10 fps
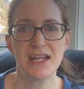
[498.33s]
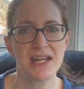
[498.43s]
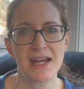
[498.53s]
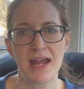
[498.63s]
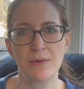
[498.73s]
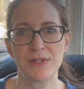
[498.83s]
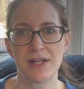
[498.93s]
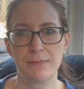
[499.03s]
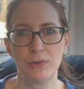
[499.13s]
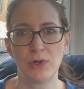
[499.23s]
I was in
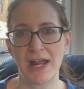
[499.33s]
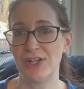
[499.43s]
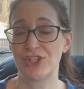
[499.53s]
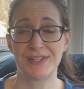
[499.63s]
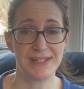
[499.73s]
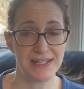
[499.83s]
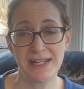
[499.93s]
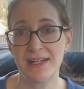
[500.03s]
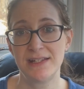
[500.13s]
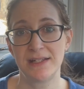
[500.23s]
a mood, I just
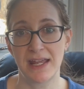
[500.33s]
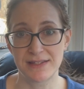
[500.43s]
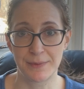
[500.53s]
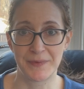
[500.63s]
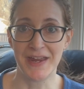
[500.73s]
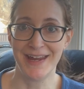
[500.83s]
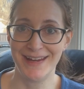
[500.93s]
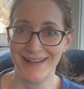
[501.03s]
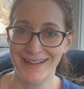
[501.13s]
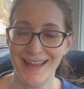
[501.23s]
needed to get
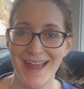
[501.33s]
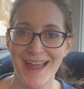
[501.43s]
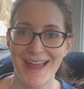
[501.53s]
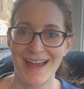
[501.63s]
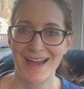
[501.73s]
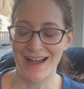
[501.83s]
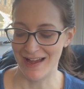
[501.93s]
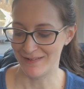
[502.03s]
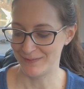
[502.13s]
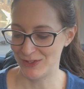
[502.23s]
something.
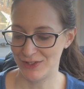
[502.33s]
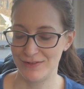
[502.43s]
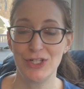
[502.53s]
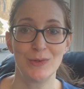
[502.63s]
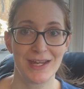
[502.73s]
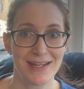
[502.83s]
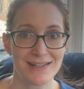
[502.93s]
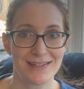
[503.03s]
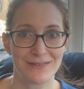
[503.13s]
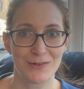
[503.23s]
2
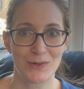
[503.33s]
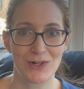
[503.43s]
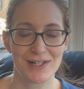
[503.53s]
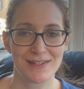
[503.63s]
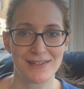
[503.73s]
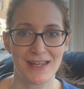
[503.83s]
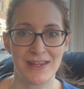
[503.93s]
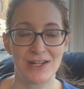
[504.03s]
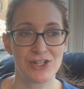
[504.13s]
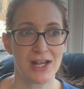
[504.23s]
kits, of course, and
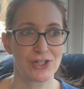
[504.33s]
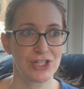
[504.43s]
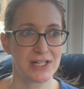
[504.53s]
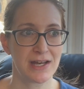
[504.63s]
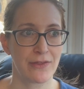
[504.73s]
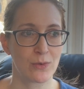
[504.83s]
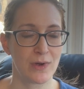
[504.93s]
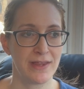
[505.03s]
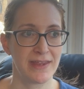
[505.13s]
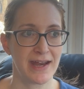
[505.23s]
there's actually another
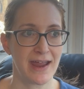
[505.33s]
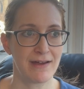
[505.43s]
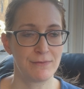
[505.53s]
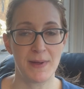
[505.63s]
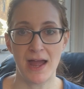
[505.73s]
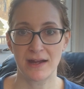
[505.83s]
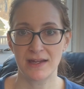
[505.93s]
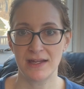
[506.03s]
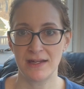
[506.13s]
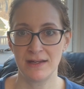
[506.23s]
one that I have back
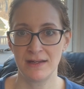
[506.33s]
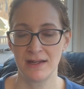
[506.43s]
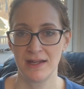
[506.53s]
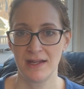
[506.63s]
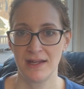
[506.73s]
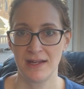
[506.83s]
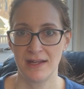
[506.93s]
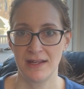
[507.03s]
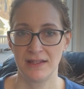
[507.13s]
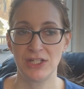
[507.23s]
in
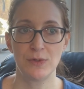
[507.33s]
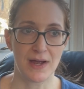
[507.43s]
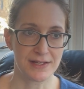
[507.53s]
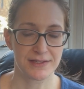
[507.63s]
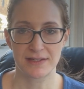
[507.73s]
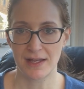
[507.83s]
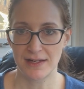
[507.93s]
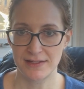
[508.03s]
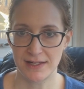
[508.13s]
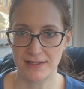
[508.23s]
the US because I
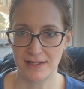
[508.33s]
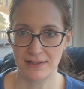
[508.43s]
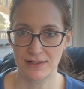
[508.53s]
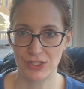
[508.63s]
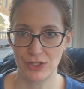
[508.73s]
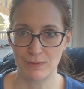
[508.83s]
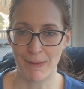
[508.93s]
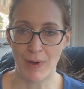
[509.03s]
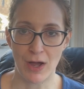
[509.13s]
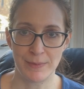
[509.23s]
had sent it to my
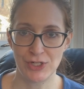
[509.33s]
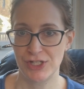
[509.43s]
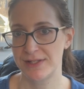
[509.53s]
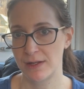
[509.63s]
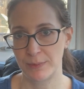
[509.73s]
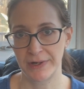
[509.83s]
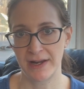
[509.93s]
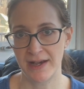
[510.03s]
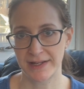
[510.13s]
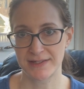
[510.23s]
mom and she's gonna bring
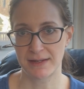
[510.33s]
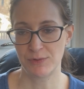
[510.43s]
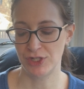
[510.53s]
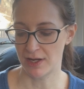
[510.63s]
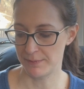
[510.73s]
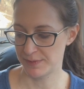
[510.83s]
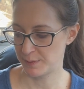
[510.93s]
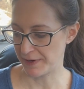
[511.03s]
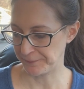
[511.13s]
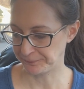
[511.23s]
it next time she comes.
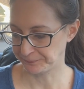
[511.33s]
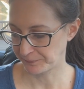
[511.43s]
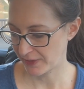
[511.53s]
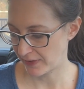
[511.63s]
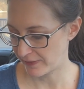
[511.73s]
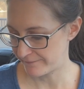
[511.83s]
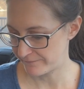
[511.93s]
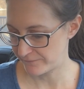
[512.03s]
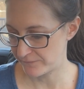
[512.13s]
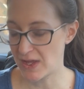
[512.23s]
But
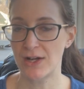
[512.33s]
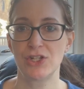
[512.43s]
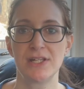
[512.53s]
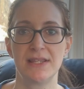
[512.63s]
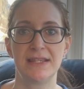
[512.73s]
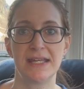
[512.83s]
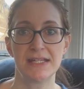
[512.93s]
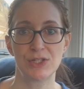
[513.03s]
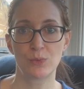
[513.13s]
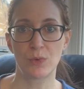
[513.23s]
actually
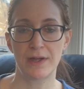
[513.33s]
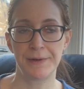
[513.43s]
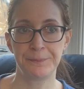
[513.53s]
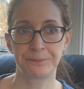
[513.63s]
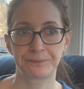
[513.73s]
this one,